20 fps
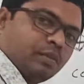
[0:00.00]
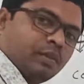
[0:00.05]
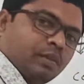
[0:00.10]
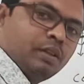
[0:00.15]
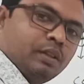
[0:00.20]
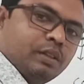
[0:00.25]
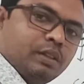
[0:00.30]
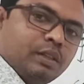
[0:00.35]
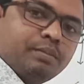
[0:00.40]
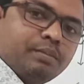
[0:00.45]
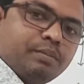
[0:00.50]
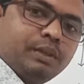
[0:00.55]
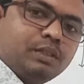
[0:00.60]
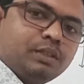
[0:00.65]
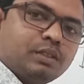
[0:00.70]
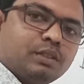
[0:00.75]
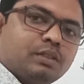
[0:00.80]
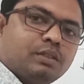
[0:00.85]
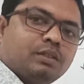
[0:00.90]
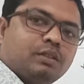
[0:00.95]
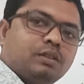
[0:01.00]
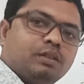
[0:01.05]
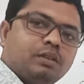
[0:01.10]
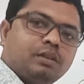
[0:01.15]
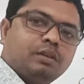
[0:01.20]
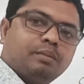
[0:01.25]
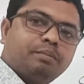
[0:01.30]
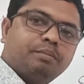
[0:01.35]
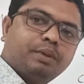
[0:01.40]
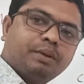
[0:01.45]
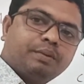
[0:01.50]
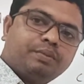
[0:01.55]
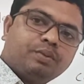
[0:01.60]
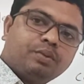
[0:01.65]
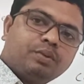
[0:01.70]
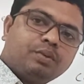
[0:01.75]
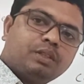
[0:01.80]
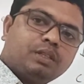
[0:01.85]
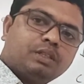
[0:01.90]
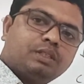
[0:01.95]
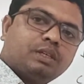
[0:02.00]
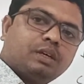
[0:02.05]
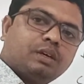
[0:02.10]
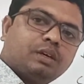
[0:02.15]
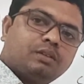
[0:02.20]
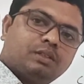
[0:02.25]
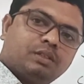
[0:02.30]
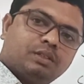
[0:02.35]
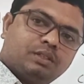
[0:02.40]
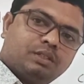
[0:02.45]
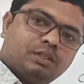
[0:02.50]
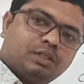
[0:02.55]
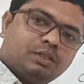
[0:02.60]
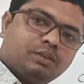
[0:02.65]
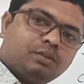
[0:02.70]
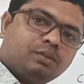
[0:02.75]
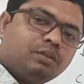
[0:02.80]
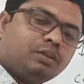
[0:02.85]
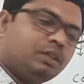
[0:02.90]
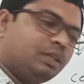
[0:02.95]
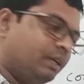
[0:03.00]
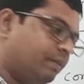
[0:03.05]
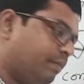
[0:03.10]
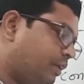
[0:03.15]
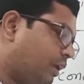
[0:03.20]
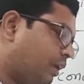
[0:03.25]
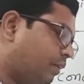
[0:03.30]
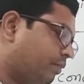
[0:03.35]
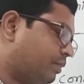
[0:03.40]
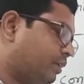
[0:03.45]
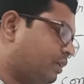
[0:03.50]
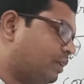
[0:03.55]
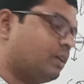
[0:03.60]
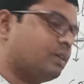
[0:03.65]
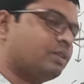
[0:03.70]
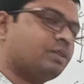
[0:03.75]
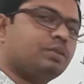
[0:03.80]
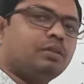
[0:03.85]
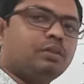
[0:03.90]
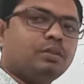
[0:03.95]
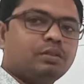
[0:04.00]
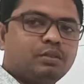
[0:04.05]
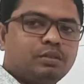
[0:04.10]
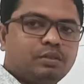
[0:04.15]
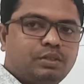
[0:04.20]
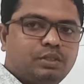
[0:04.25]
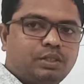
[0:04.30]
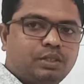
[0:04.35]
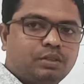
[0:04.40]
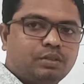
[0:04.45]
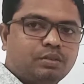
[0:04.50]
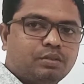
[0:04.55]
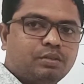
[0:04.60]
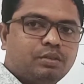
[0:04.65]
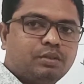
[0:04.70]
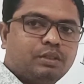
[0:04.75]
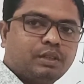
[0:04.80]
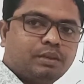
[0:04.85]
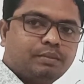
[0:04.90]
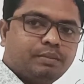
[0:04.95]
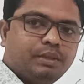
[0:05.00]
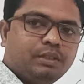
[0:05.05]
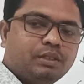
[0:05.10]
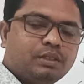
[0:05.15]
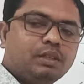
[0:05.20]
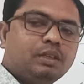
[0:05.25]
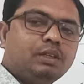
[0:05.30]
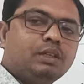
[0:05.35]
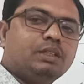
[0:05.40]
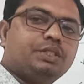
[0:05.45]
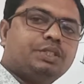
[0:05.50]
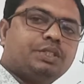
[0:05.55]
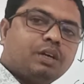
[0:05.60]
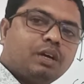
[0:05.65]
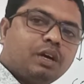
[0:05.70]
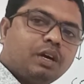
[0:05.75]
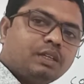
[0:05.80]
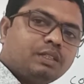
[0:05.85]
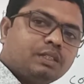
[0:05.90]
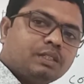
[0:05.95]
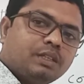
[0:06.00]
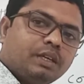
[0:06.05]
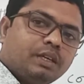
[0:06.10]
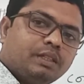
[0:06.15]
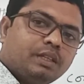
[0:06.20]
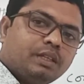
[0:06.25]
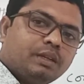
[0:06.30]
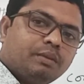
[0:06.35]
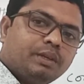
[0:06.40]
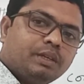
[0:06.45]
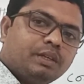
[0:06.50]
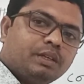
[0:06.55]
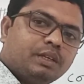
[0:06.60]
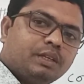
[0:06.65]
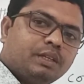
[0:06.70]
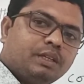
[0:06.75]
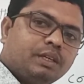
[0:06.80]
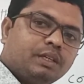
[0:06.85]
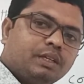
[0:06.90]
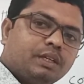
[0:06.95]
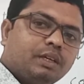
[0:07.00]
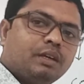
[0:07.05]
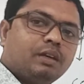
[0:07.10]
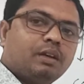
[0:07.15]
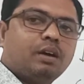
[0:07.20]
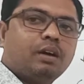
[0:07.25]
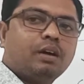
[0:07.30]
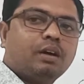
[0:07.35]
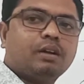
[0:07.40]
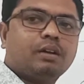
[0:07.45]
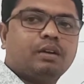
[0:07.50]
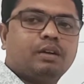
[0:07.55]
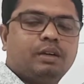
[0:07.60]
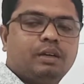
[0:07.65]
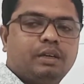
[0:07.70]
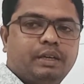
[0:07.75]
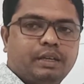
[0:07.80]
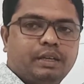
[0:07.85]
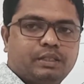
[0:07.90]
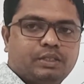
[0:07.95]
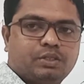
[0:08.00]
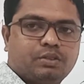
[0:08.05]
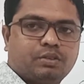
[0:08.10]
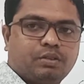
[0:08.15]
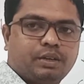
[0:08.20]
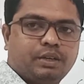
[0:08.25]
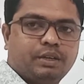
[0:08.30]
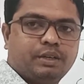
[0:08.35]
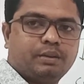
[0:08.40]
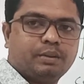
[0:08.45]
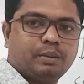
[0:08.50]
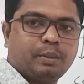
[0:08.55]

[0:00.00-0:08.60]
That means before the charge is 0, even after also 0. That means charge neither be created nor destroyed.